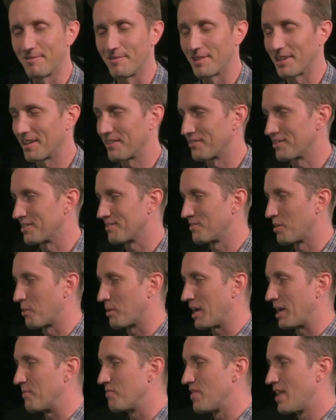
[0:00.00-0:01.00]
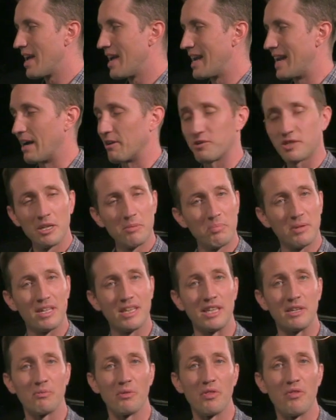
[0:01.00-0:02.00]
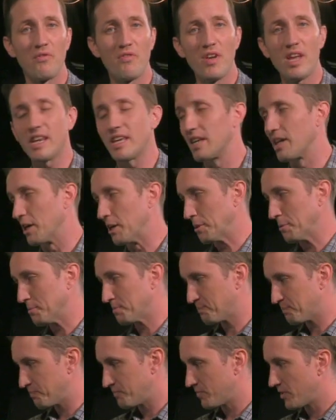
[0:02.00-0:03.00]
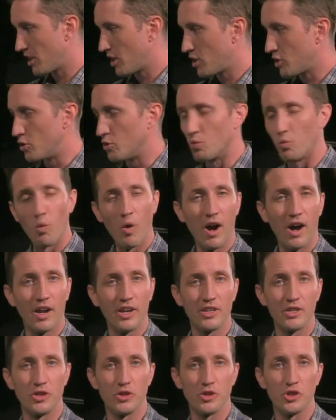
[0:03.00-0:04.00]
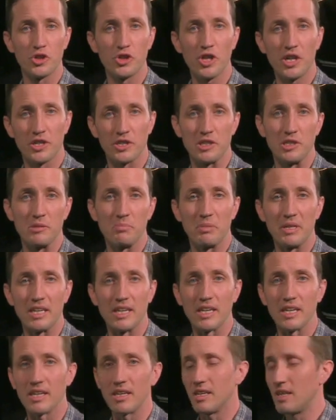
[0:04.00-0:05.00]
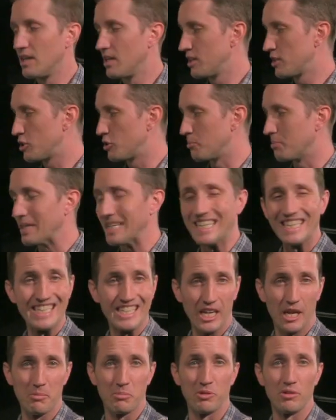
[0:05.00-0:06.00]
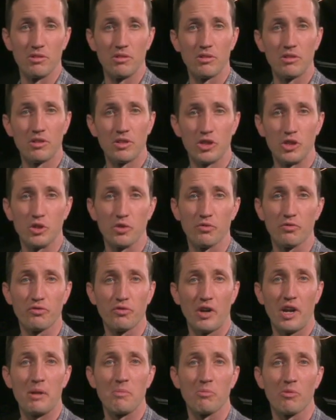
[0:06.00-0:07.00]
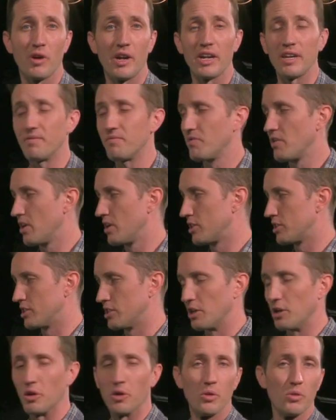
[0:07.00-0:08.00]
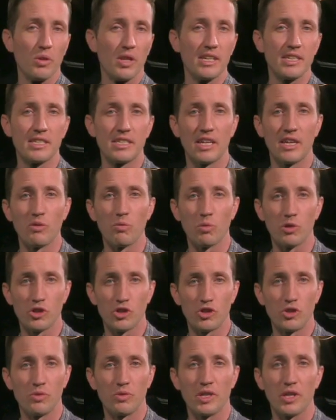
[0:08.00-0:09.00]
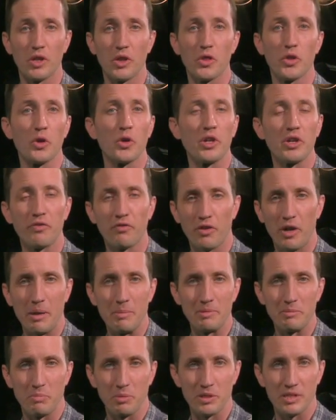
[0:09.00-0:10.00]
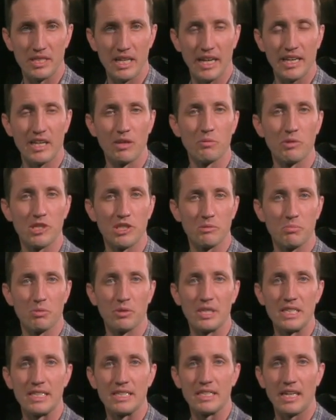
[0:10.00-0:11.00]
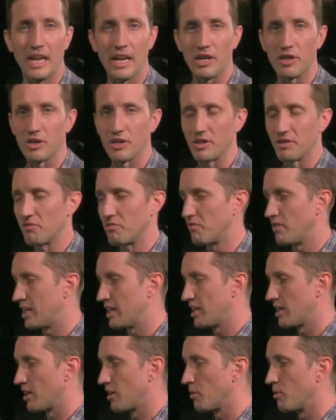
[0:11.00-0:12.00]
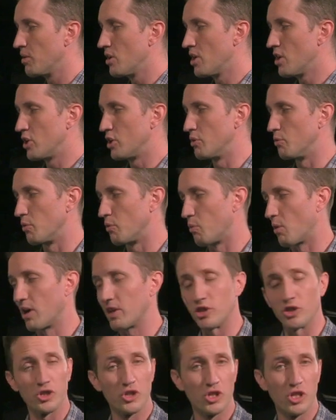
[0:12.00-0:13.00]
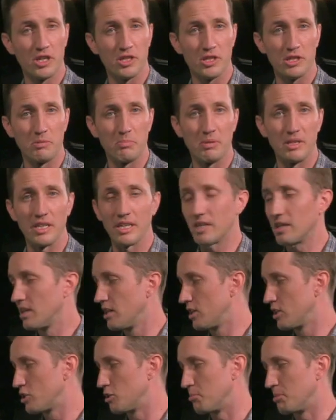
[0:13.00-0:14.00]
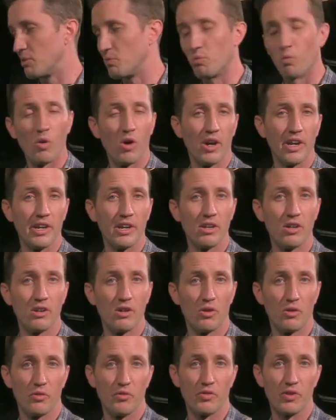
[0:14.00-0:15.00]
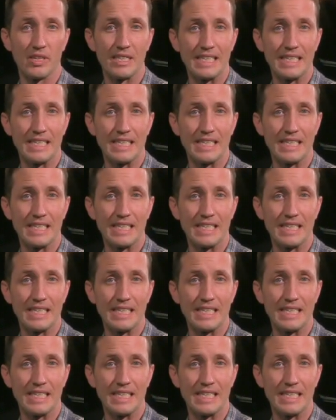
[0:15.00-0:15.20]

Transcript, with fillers: whatever. Okay, now typically with video, you want your shutter speed to be double your frame rate. So let's say we're shooting 30 frames per second, which is pretty standard in video. You would want your shutter speed to be 1 over